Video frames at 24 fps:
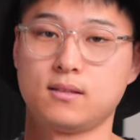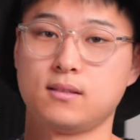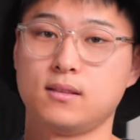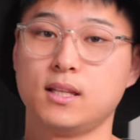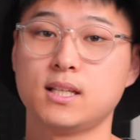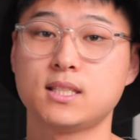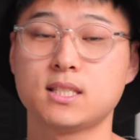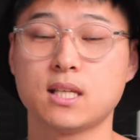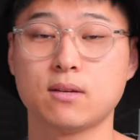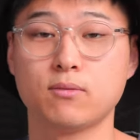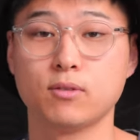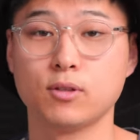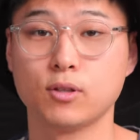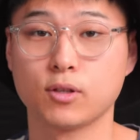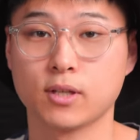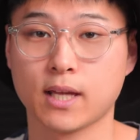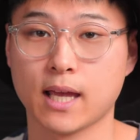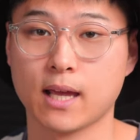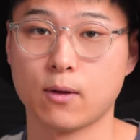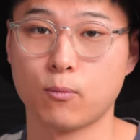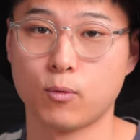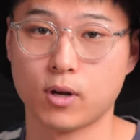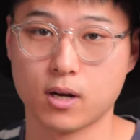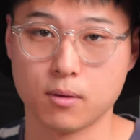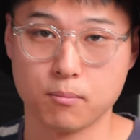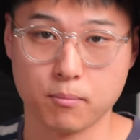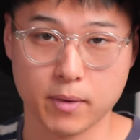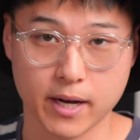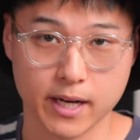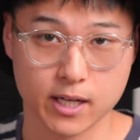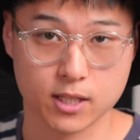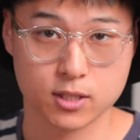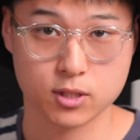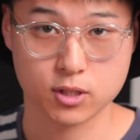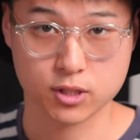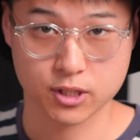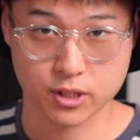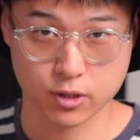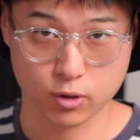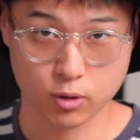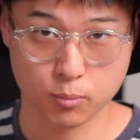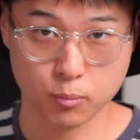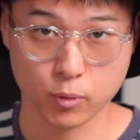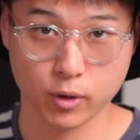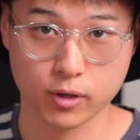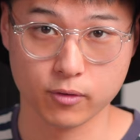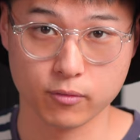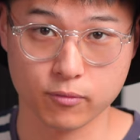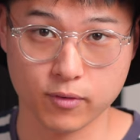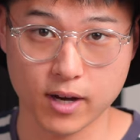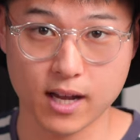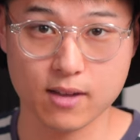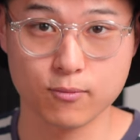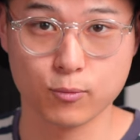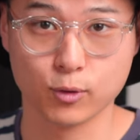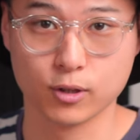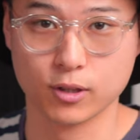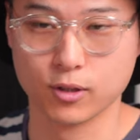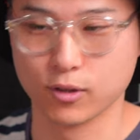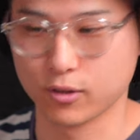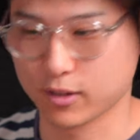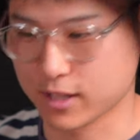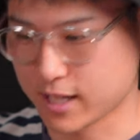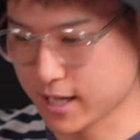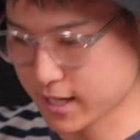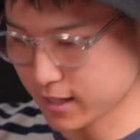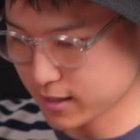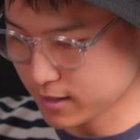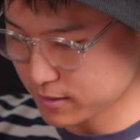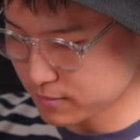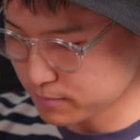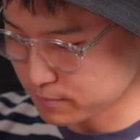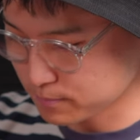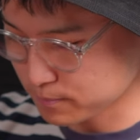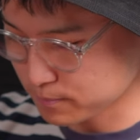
Let's have a look at what a minus 0.5 would look like.